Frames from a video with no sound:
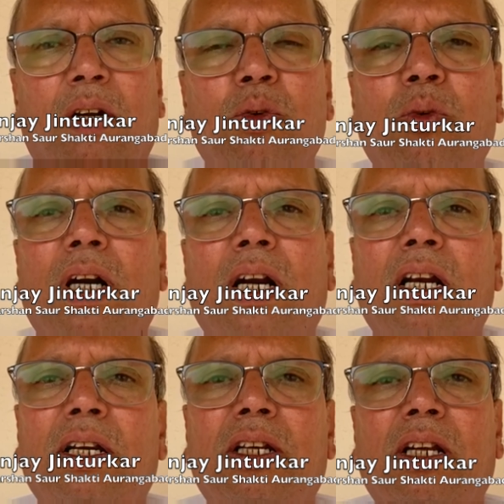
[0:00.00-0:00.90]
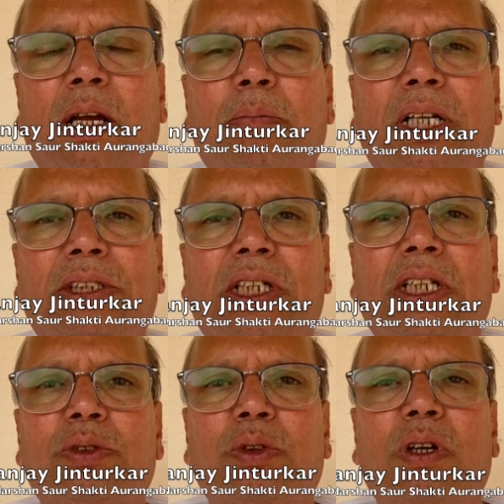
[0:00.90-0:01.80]
two hundred liter
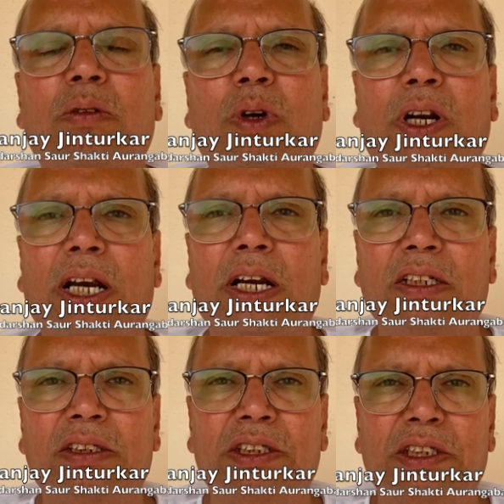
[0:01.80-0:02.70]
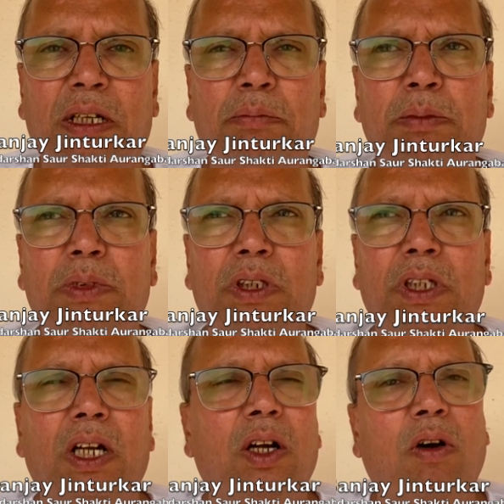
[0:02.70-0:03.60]
capacity solar water heating system
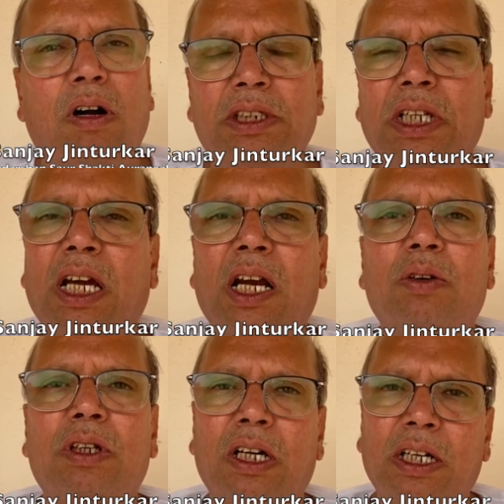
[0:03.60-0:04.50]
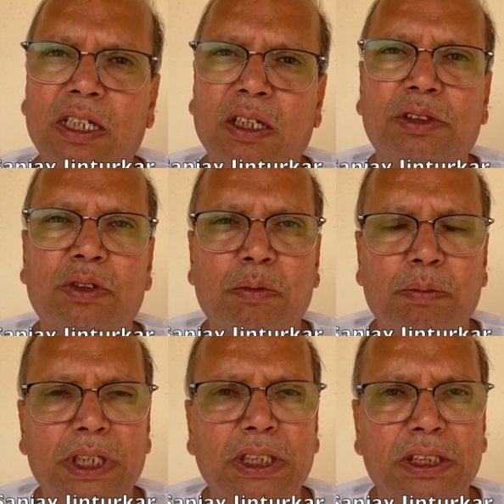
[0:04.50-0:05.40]
costing around thirty thousand
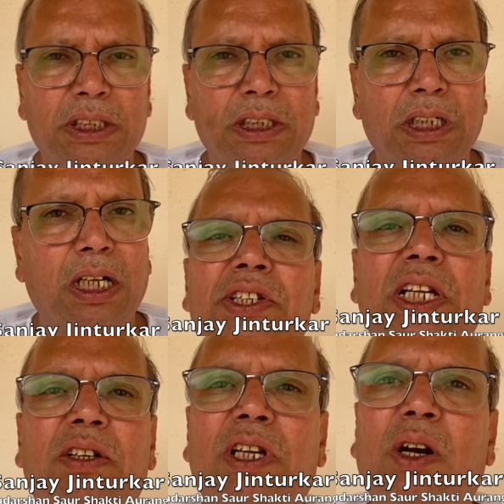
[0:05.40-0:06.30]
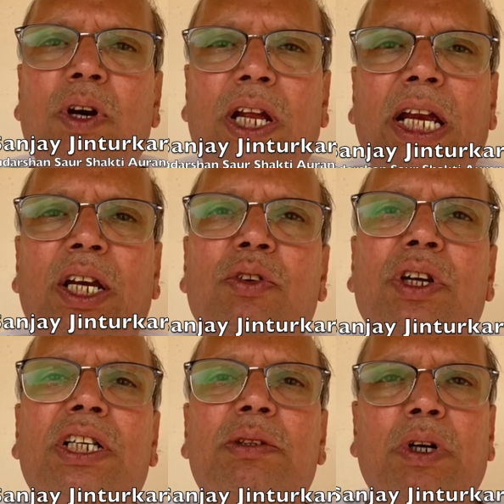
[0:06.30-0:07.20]
rupees. Saves around eight
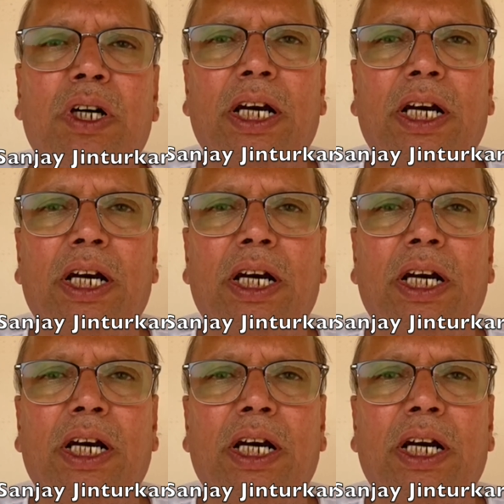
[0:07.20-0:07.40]
units per